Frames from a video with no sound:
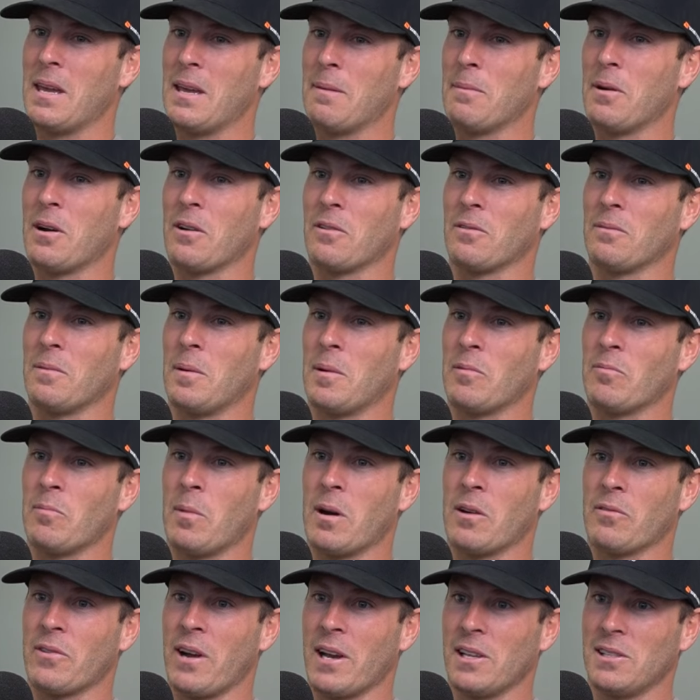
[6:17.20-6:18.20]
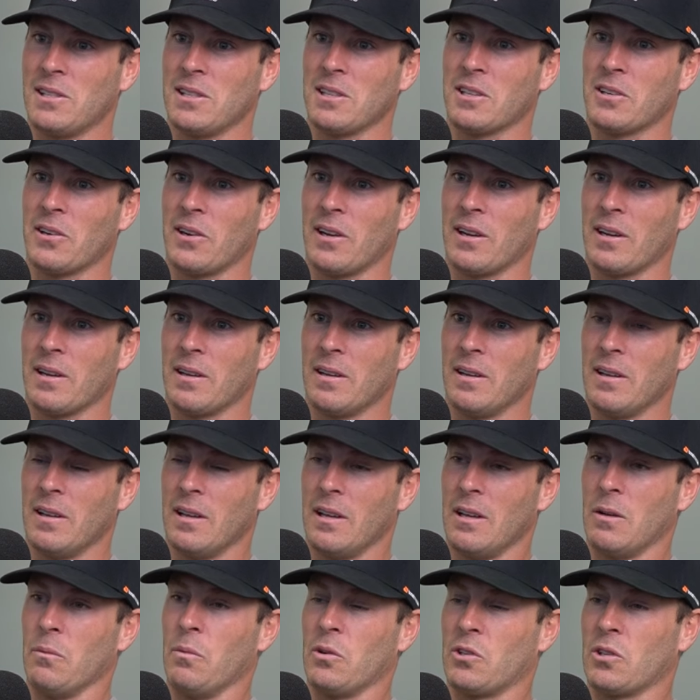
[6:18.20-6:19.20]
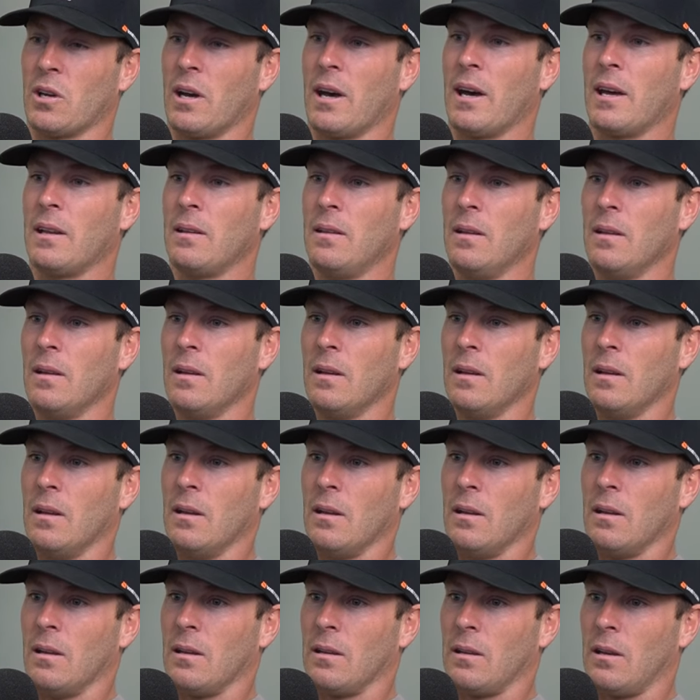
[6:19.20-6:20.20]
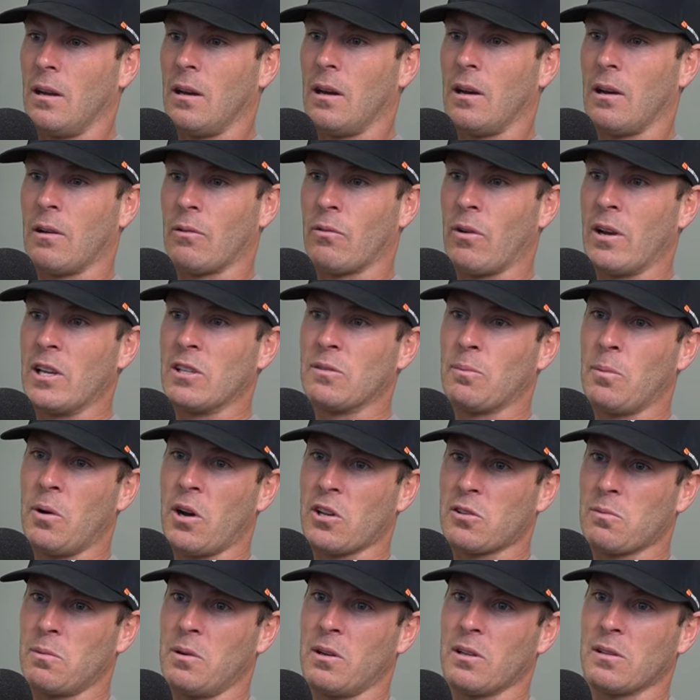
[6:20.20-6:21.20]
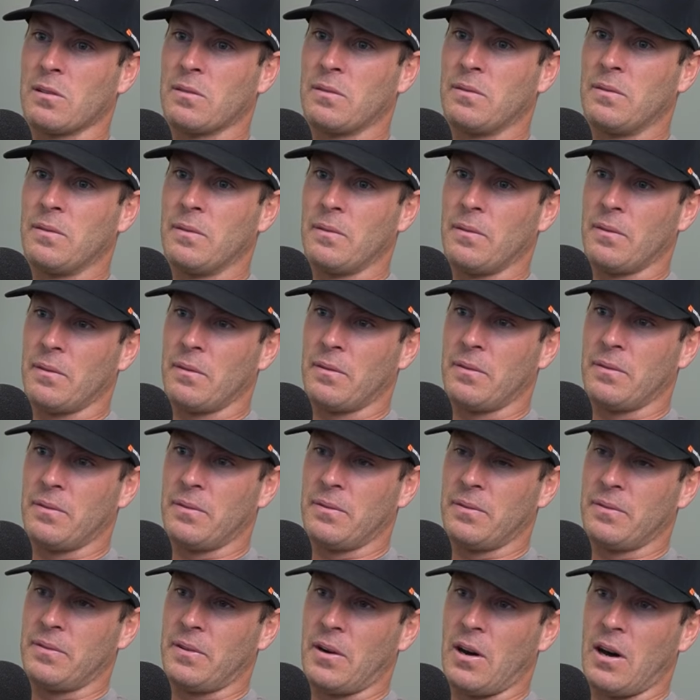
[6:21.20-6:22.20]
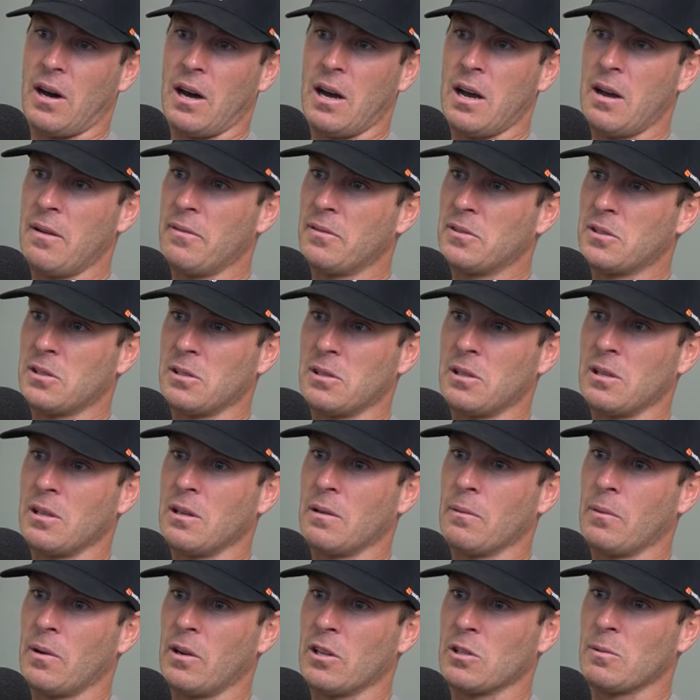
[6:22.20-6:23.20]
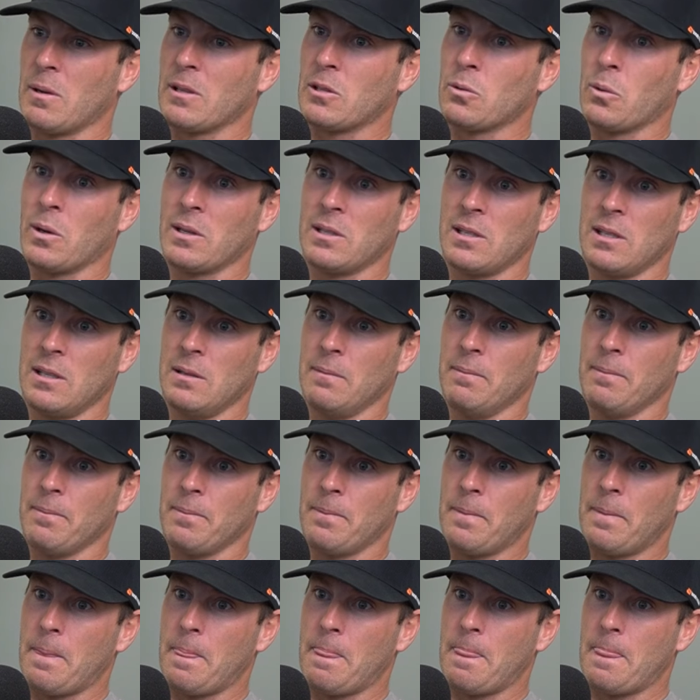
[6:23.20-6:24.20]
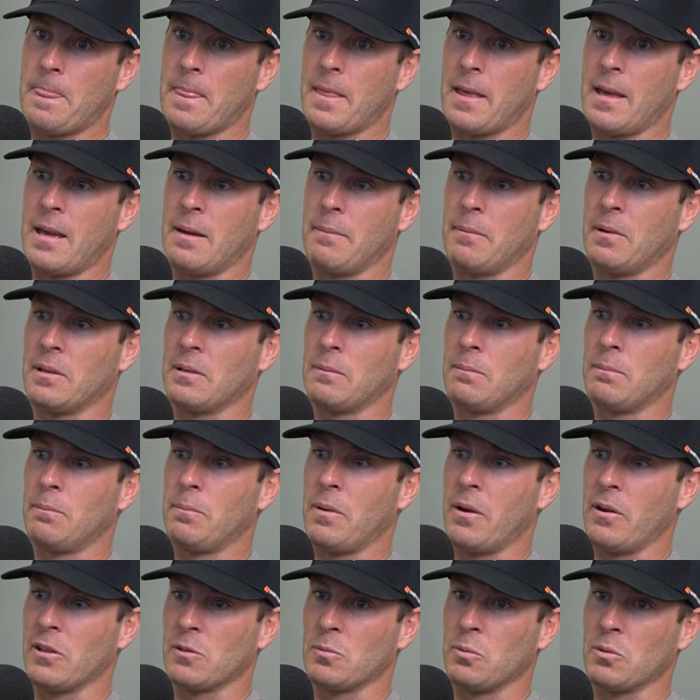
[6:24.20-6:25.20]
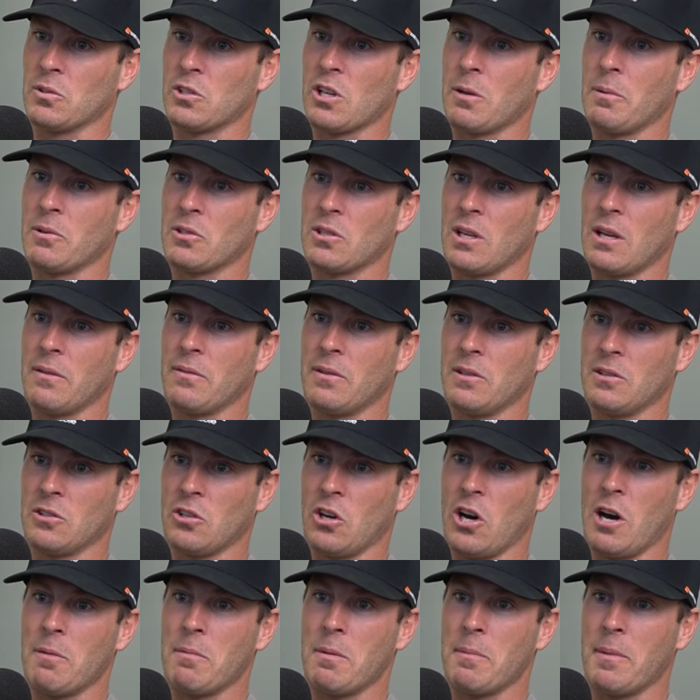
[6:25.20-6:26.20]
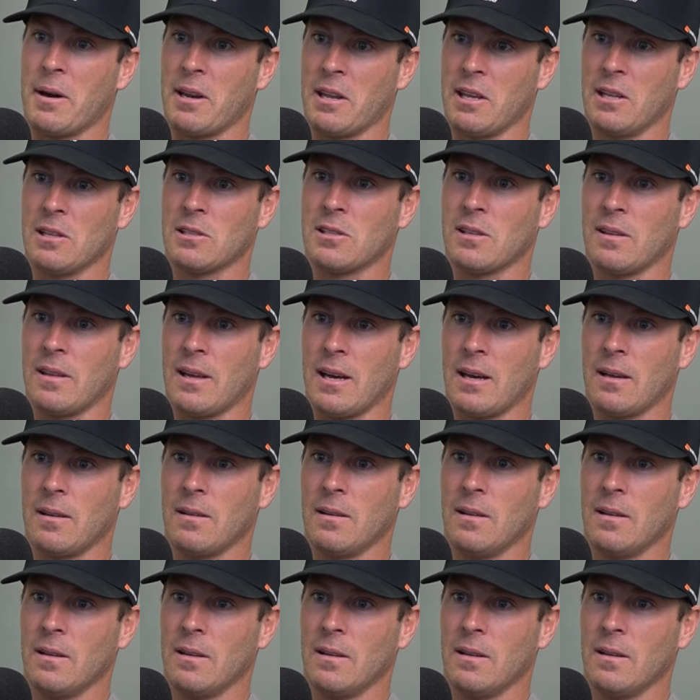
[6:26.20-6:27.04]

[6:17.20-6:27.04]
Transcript: and my racing career, which I had. I raced bikes when I was 5 to when I was about 20, and my parents put so much effort and time and money into that,